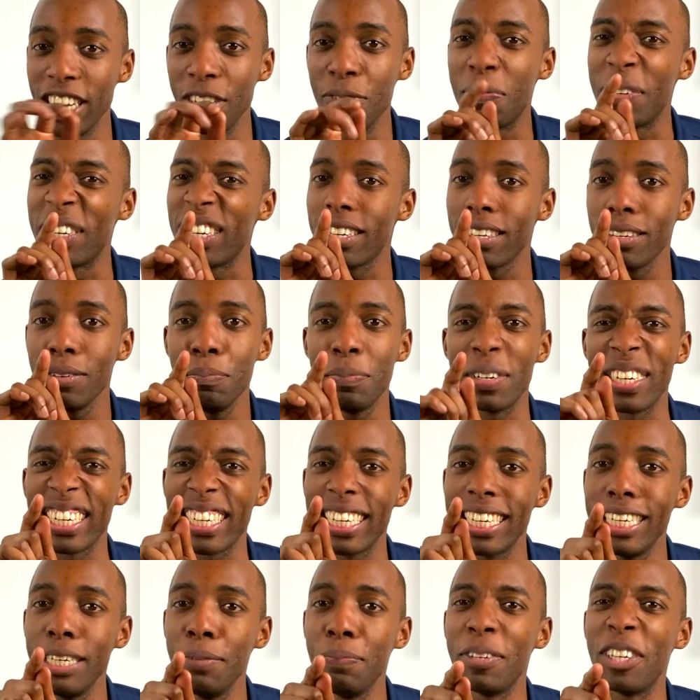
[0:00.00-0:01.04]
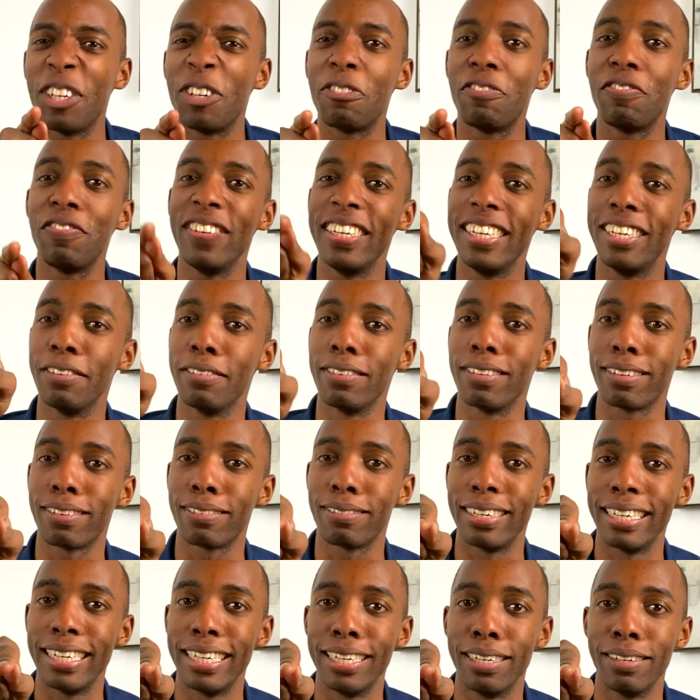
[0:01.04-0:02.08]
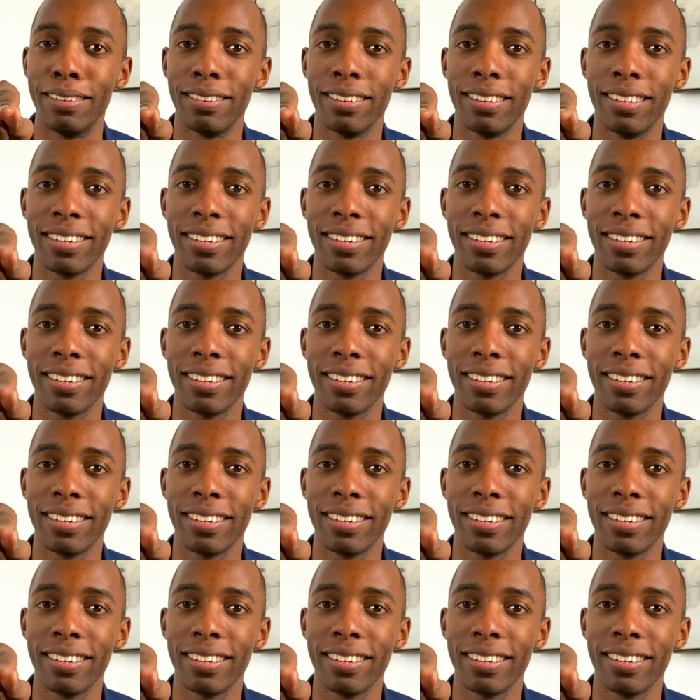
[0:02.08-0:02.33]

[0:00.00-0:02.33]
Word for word: You better, you better keep your feet on the ground.